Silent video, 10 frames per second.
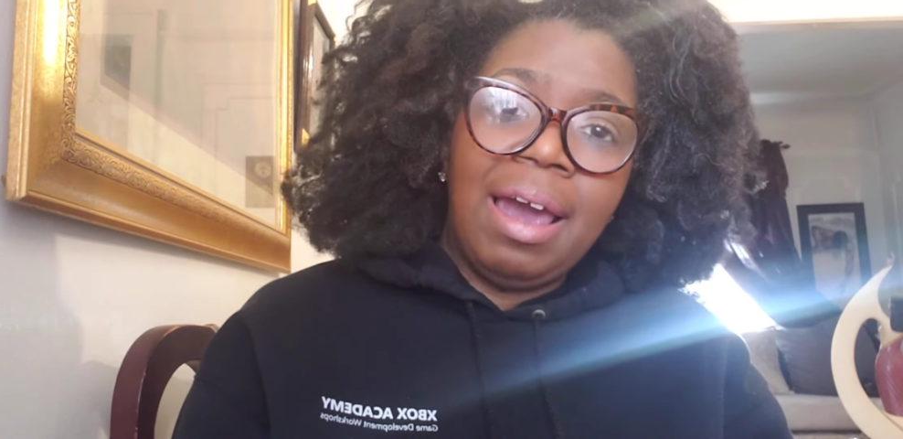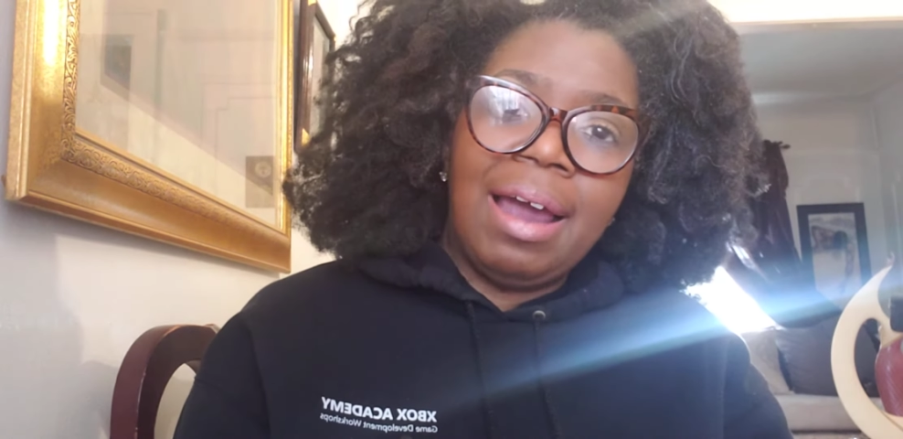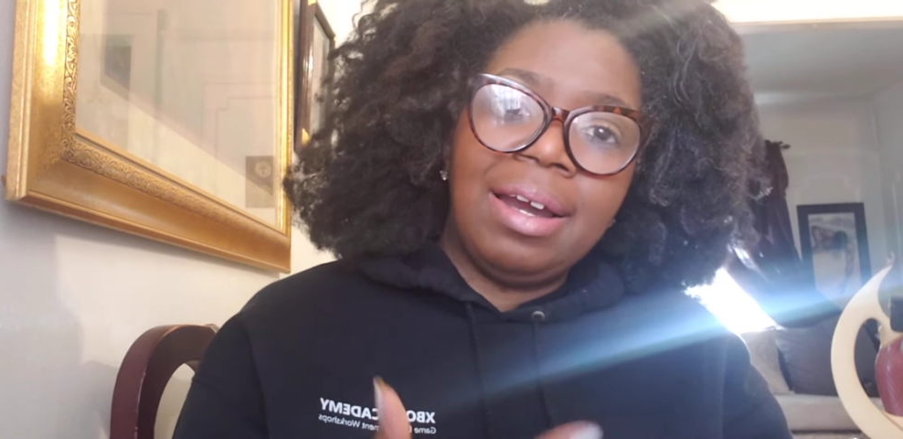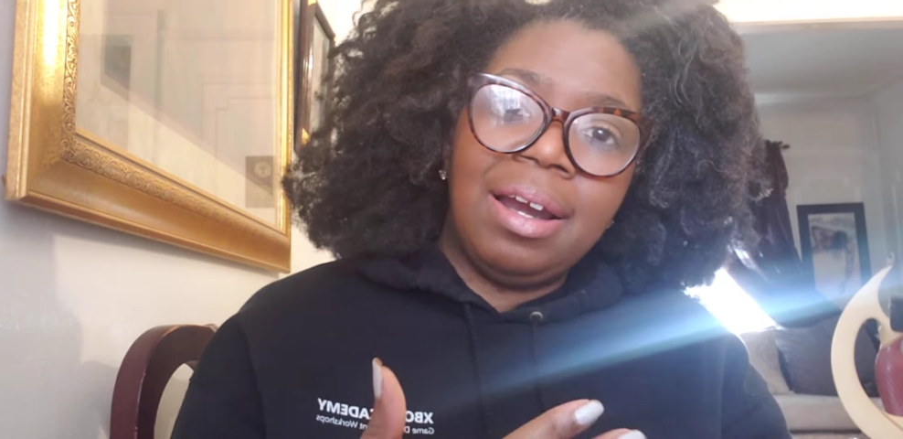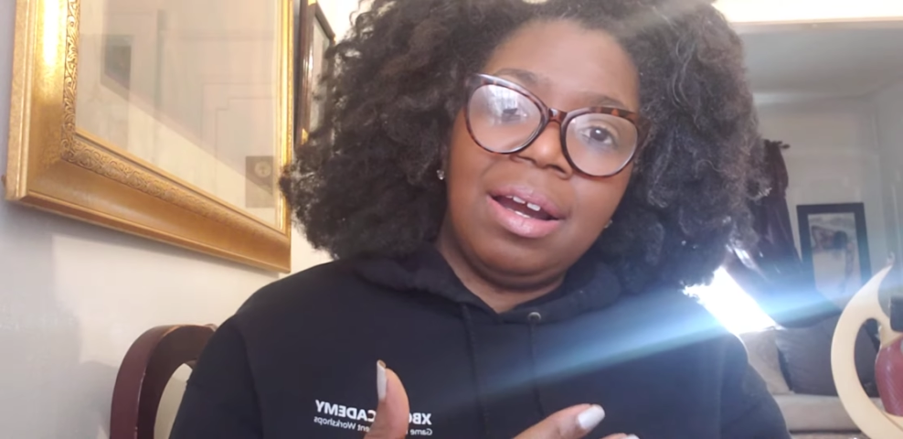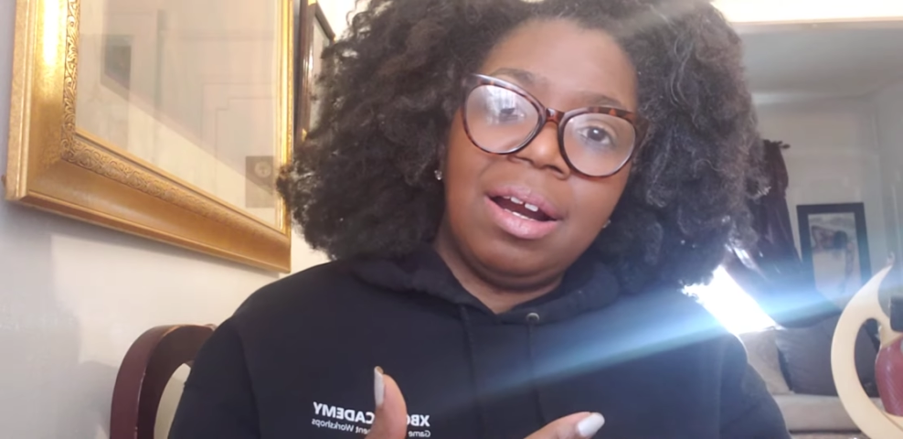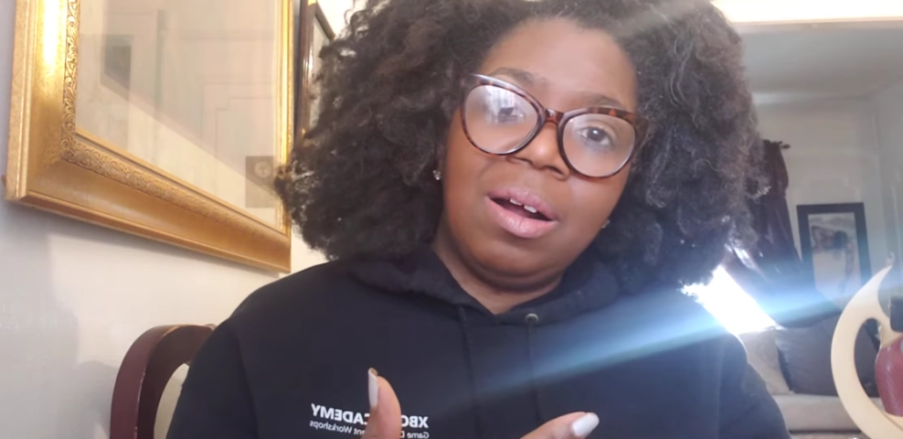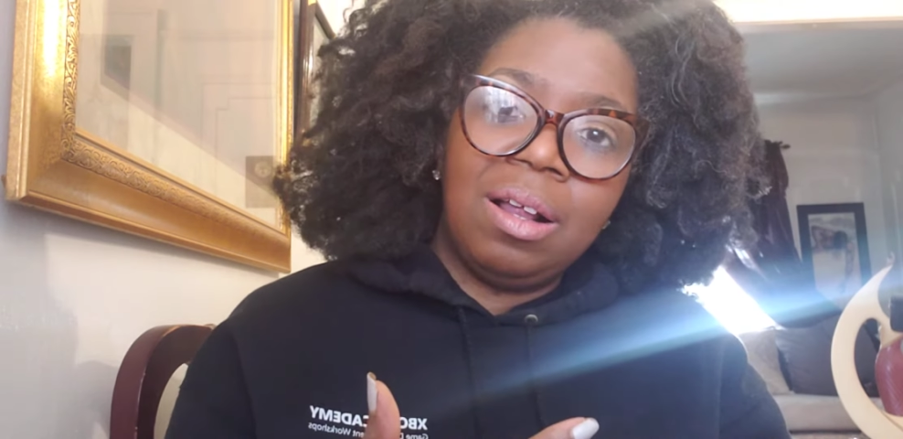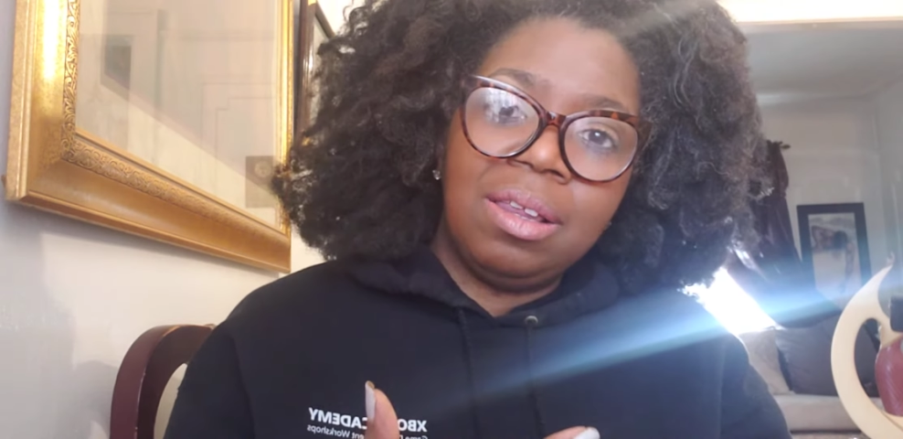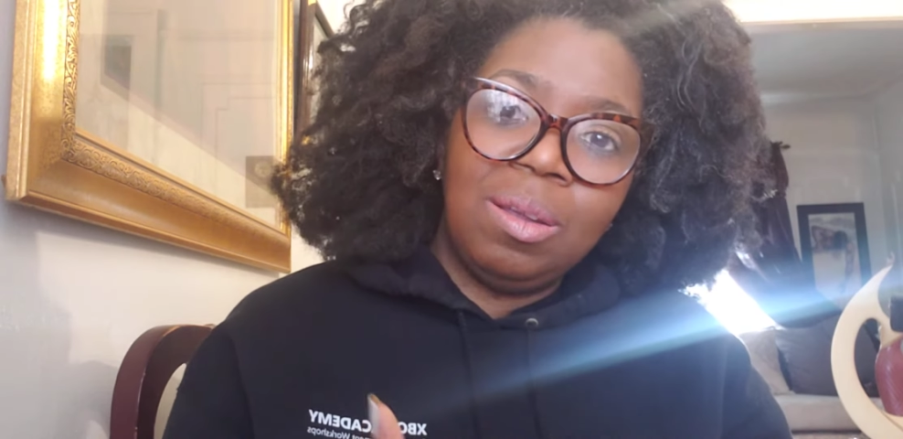And
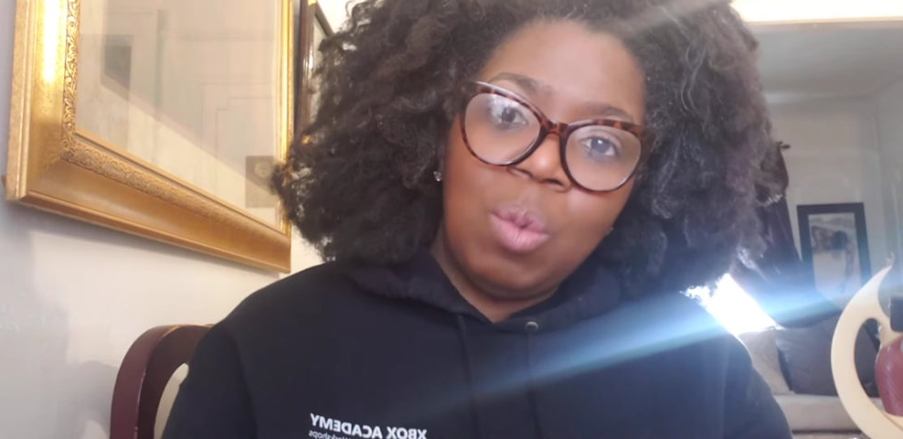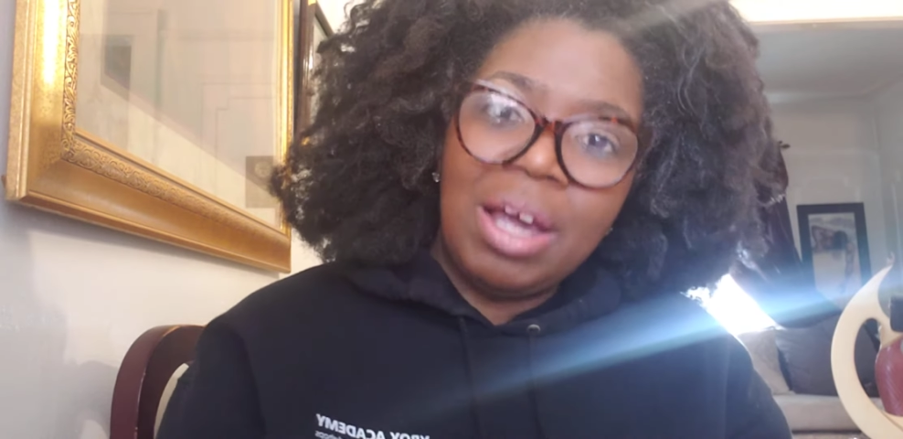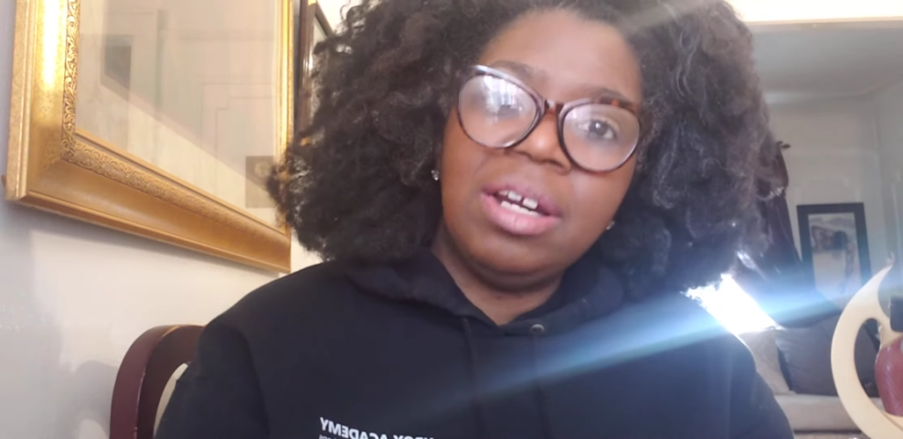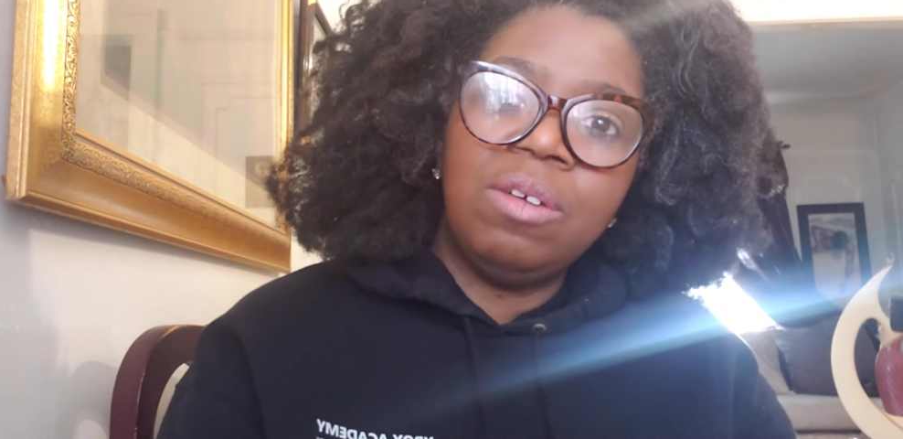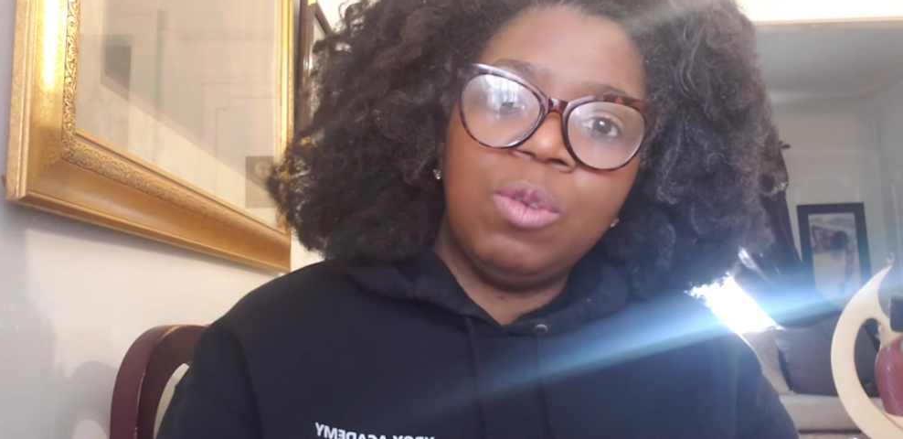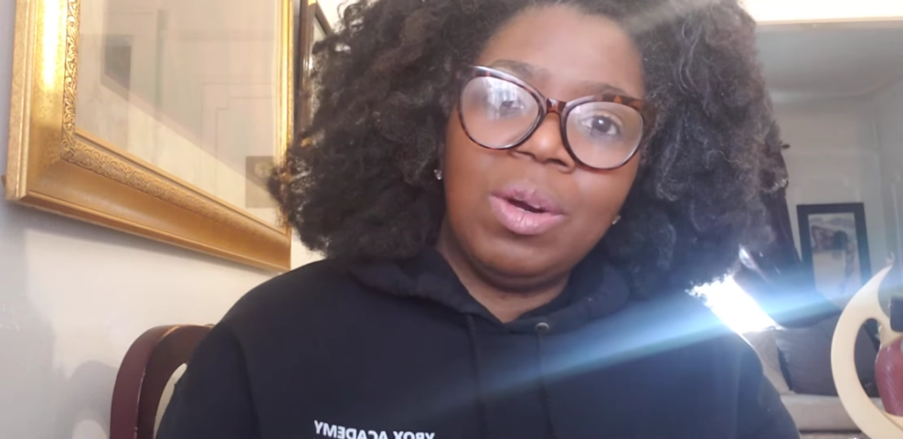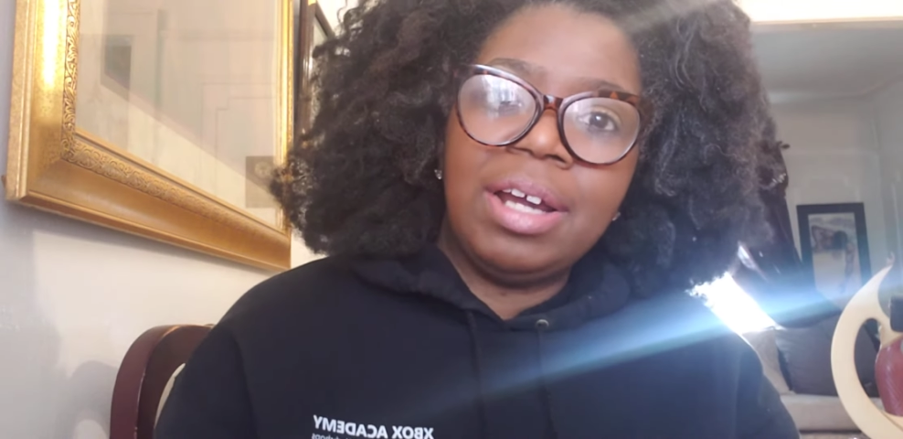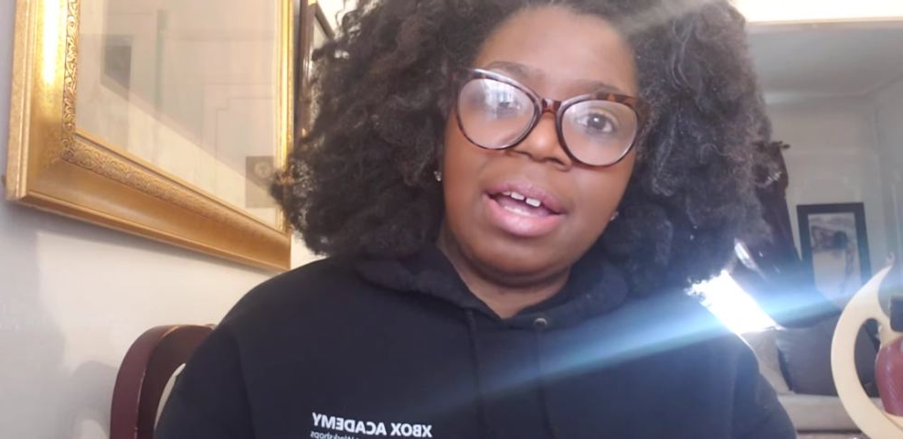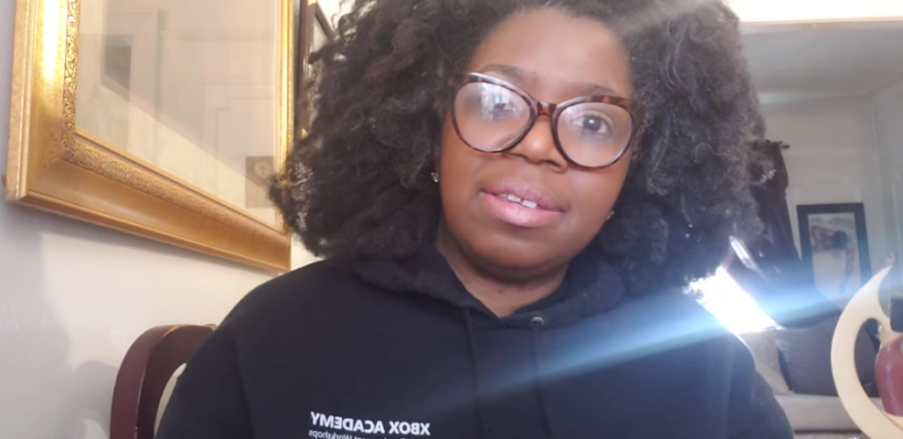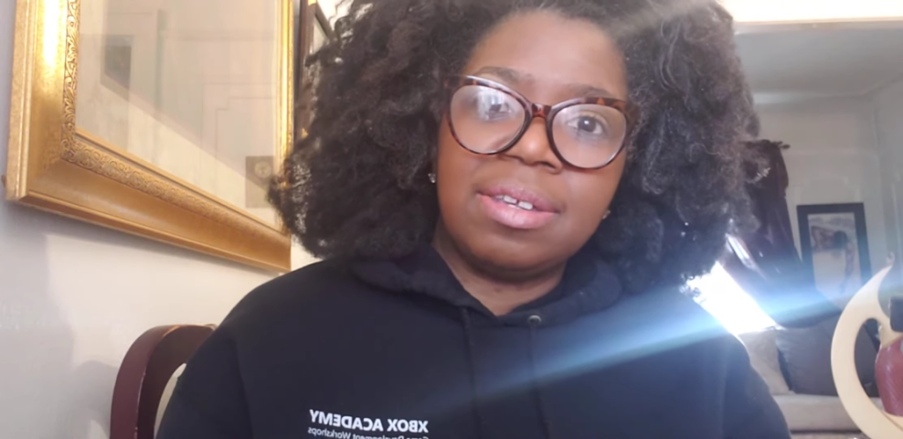waiting for an
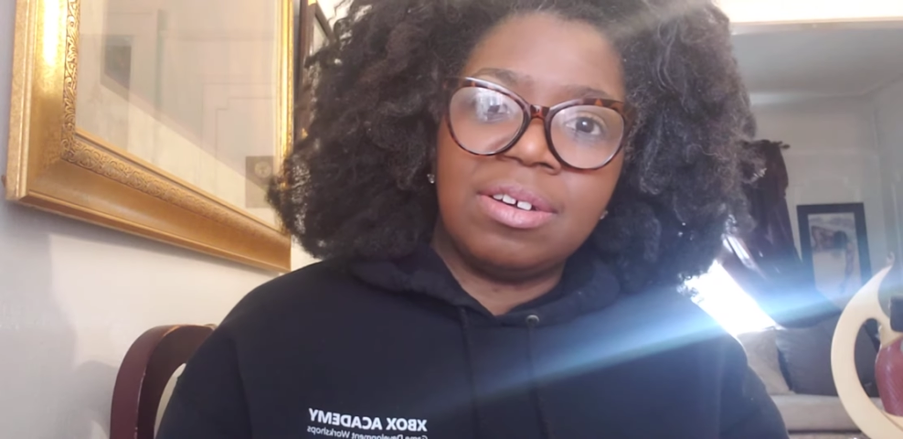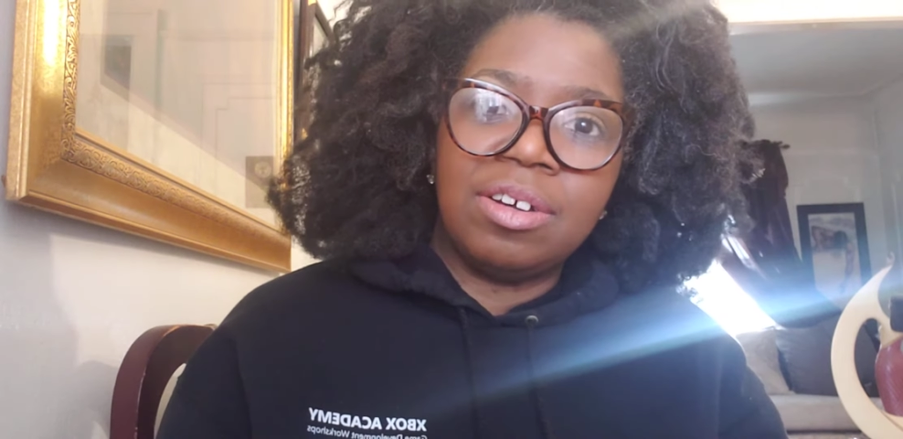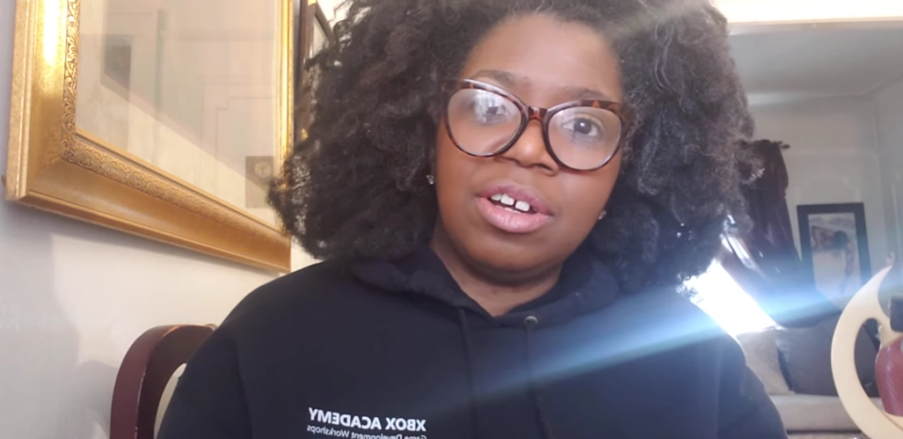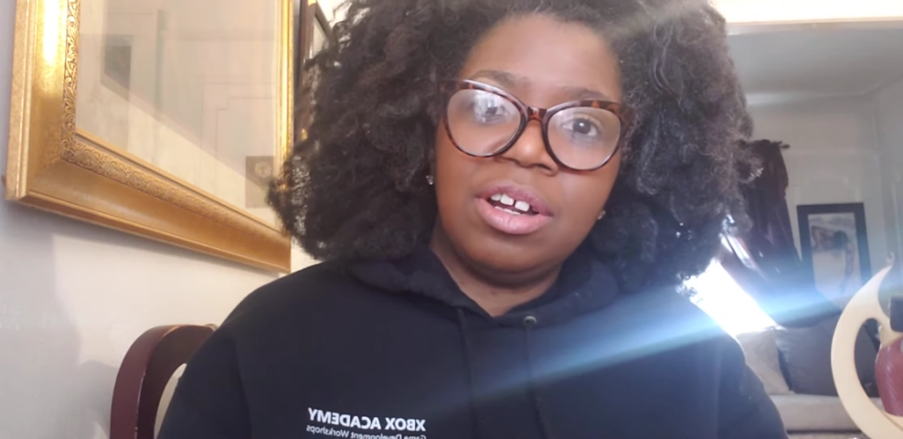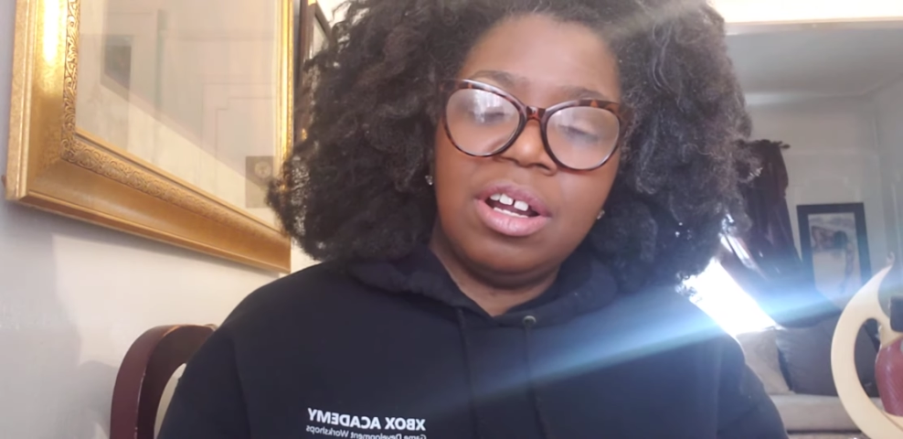answer.